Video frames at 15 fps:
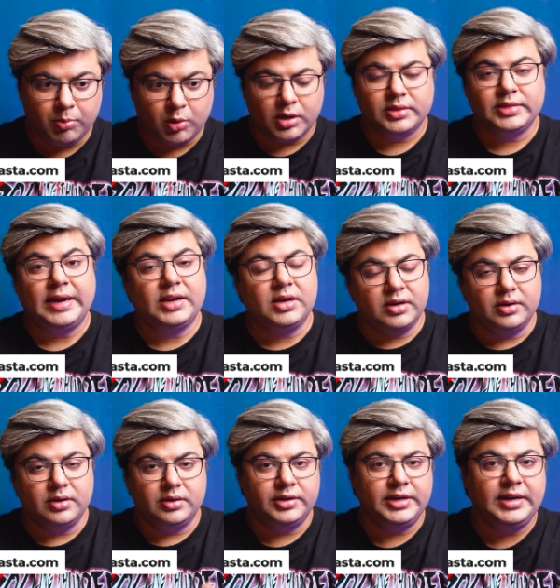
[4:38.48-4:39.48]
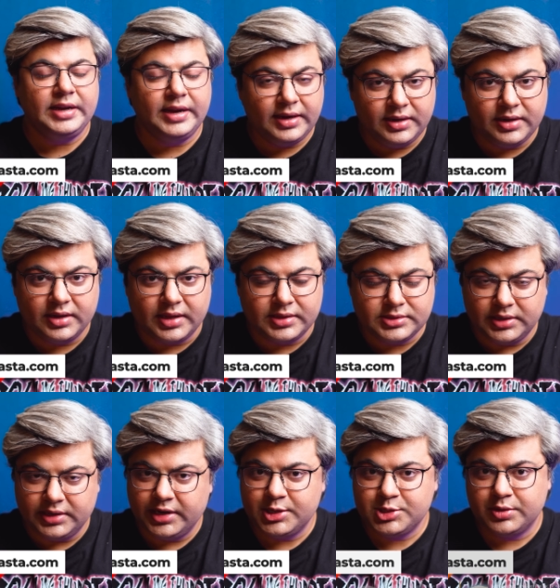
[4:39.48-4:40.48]
book that detailed
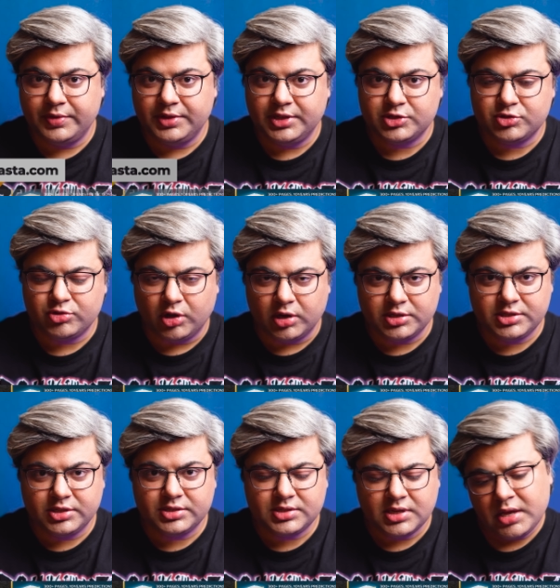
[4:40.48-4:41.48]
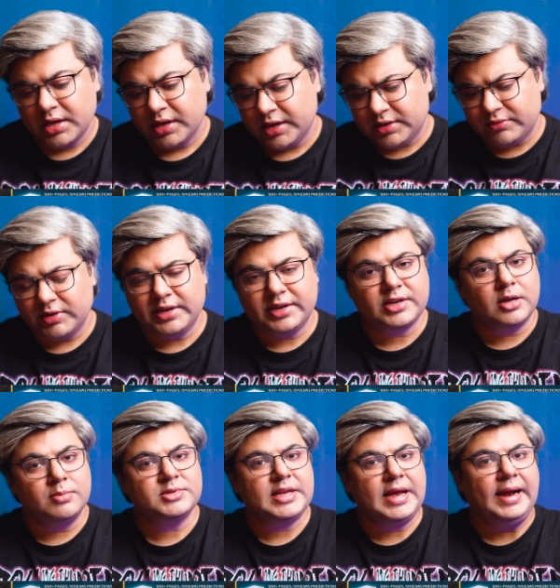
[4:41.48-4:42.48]
consultation with astrologers. It will, it
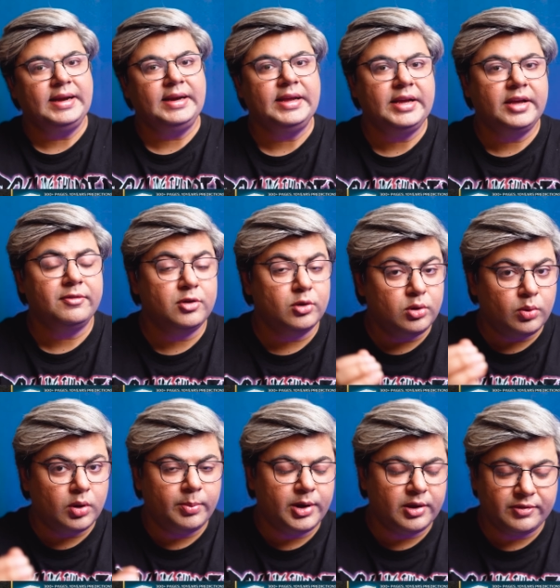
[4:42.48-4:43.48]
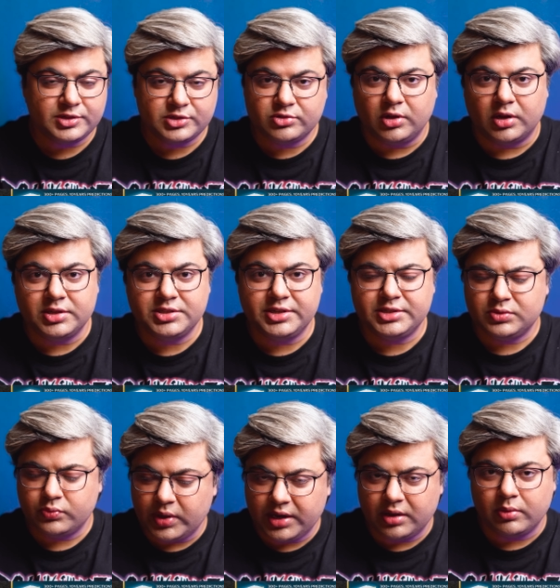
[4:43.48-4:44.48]
comes handy if you know a bit of astrology,
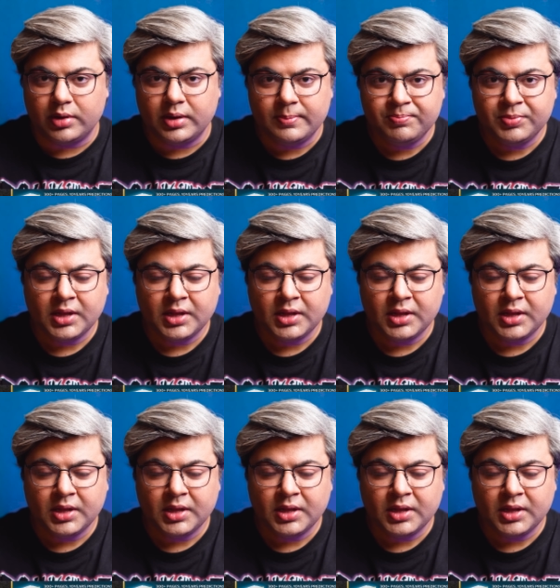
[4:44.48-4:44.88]
it's very good.